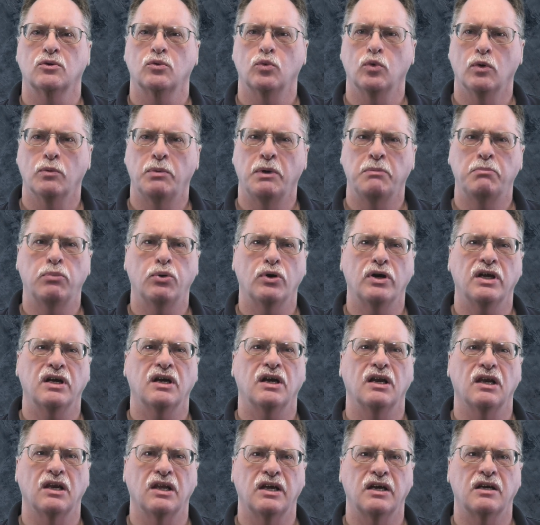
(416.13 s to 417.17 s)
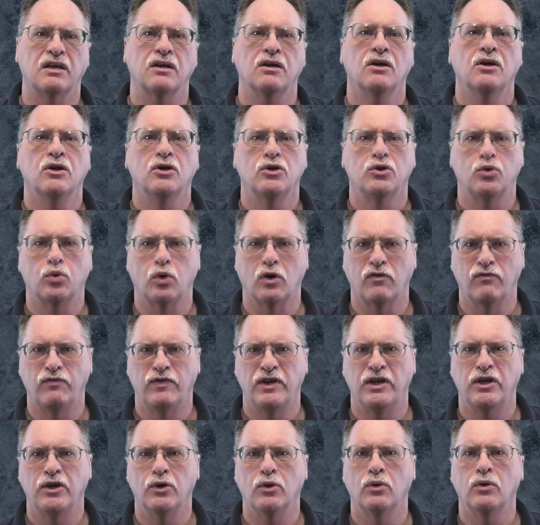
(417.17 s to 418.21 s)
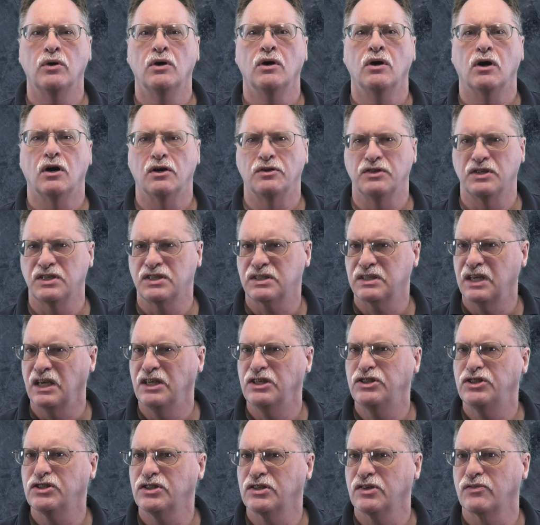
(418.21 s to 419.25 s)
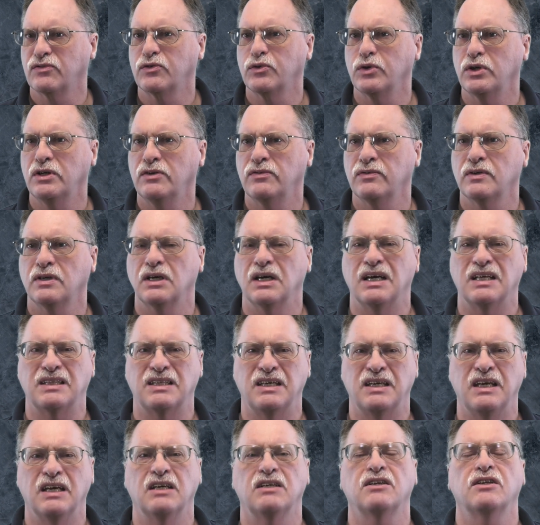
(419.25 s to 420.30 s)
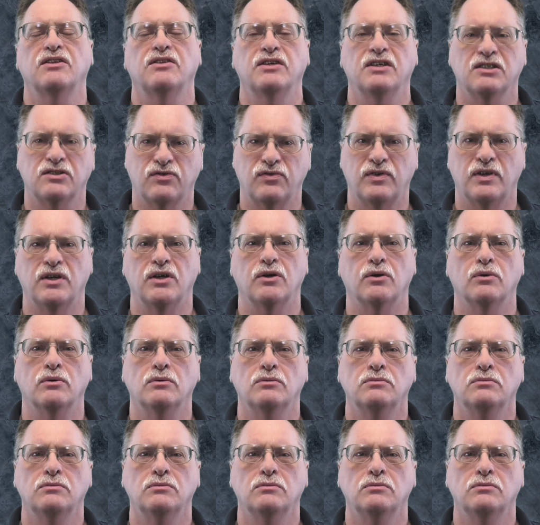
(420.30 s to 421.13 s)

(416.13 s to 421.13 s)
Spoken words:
we'll be putting a link to our video on the stages of grief at the end of this video.